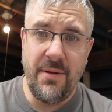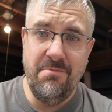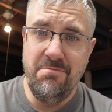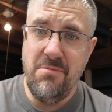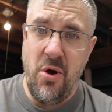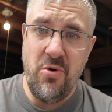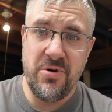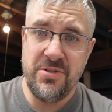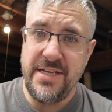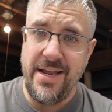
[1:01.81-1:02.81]

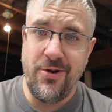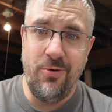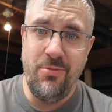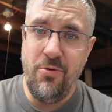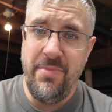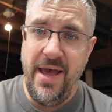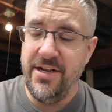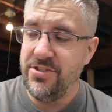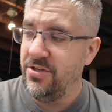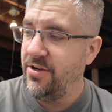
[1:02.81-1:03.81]
motorcycle,
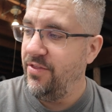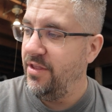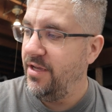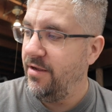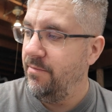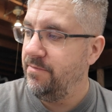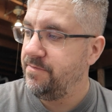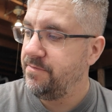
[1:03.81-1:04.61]
mopedish looking thing.